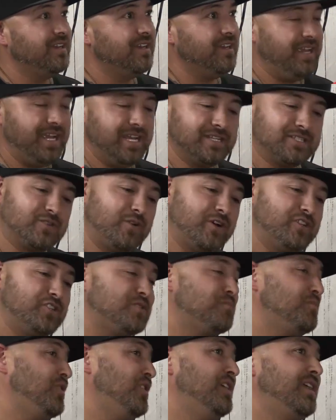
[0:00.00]
And so I just
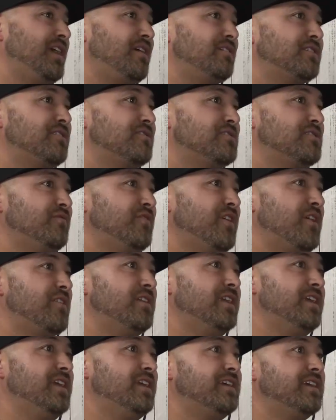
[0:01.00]
put it out there to
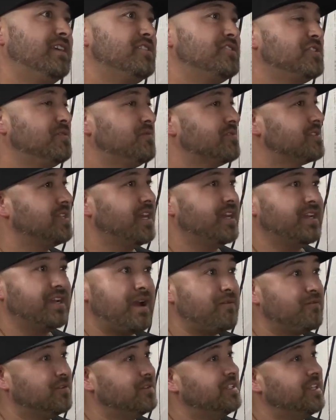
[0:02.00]
Veronique, and she was like, I
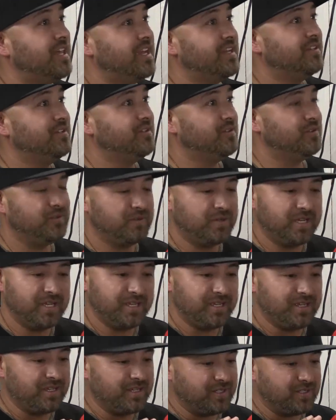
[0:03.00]
really like you.
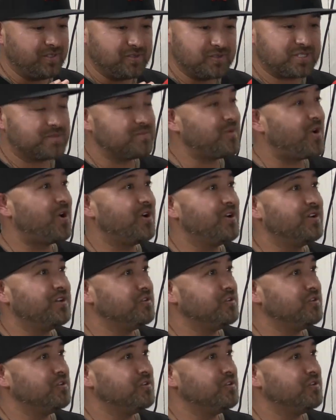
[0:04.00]
You're smart.